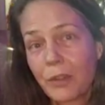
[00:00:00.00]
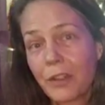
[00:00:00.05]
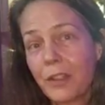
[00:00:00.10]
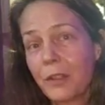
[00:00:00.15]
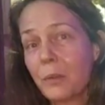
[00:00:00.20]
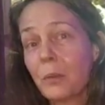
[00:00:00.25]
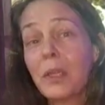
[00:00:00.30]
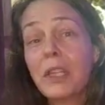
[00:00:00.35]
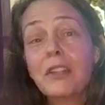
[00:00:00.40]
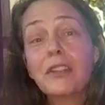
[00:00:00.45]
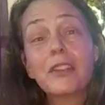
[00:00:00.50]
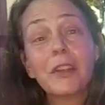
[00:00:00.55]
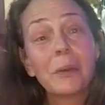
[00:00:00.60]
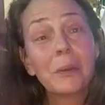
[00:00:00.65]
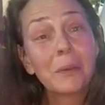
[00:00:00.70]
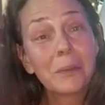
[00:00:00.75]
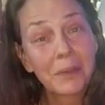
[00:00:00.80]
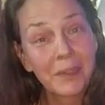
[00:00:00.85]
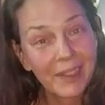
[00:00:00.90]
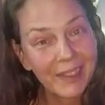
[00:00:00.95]
than we
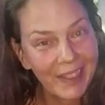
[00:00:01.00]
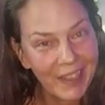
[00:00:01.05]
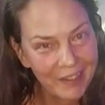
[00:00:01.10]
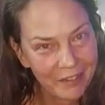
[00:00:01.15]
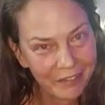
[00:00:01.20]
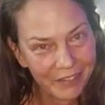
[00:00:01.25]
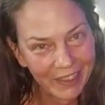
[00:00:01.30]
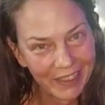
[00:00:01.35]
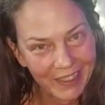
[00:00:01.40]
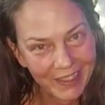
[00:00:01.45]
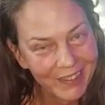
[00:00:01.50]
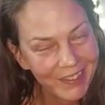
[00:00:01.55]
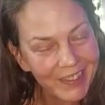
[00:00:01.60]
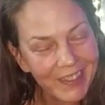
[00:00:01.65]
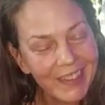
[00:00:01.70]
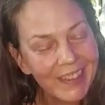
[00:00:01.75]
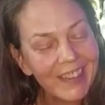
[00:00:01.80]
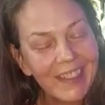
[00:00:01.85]
don't love it.